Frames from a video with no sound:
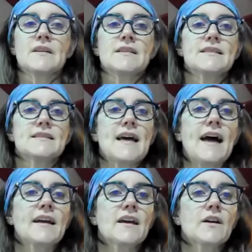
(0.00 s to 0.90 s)

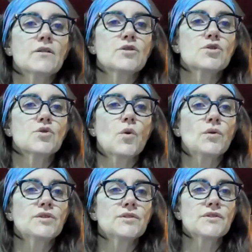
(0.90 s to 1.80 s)
Stacking your
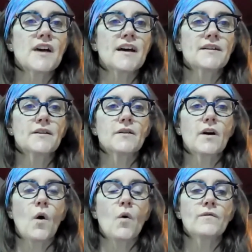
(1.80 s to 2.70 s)
shoulders
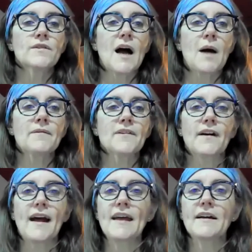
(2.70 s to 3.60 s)
over top of
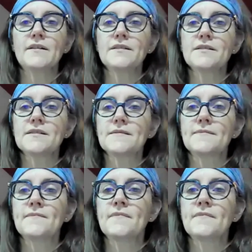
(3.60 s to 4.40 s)
your ankles,